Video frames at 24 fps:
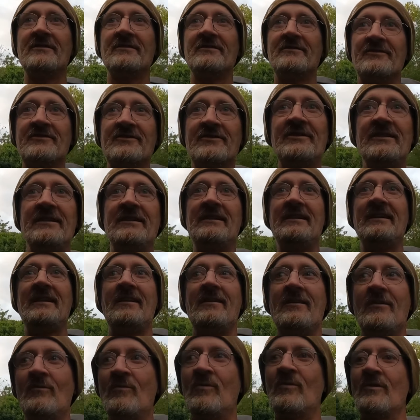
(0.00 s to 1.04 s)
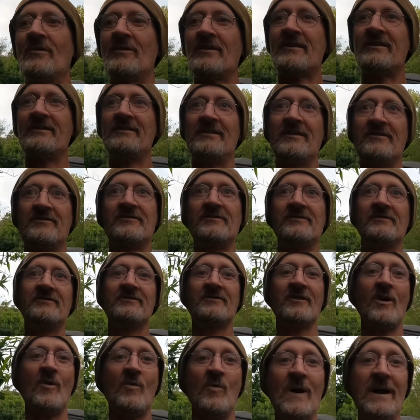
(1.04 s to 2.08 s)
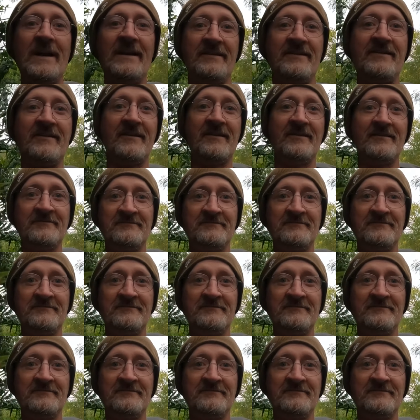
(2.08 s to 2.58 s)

and see what conditions await.